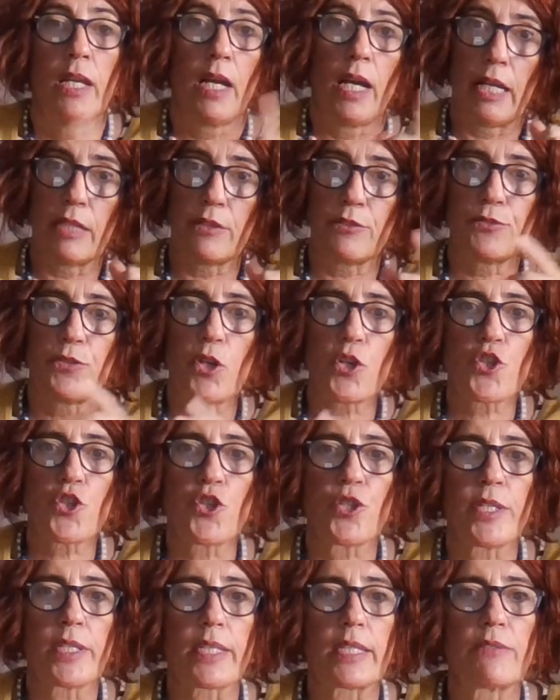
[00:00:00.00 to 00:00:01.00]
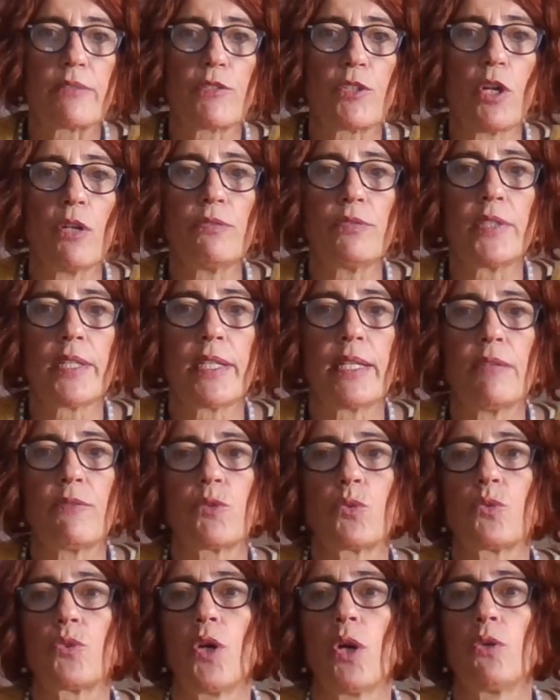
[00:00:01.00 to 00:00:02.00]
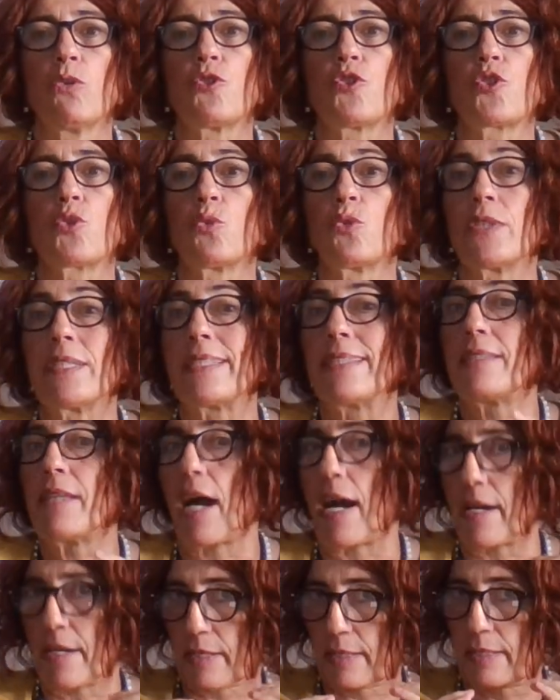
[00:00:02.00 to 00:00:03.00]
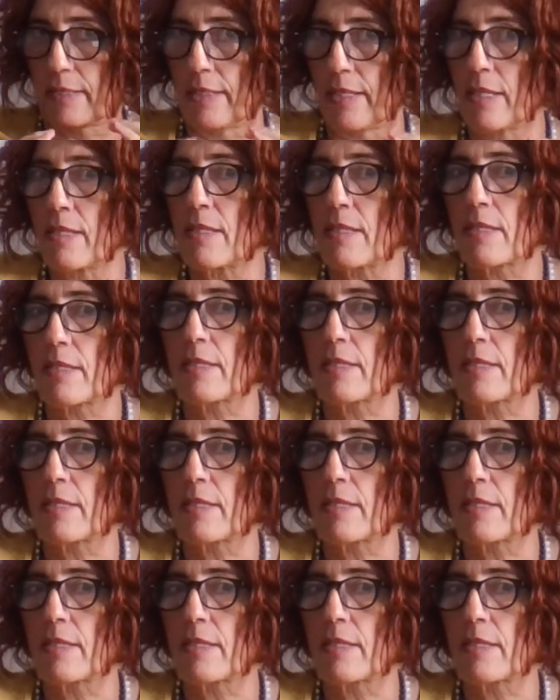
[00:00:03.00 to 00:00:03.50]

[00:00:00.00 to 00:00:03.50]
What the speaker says: Unfortunately, we often have to go through the darkness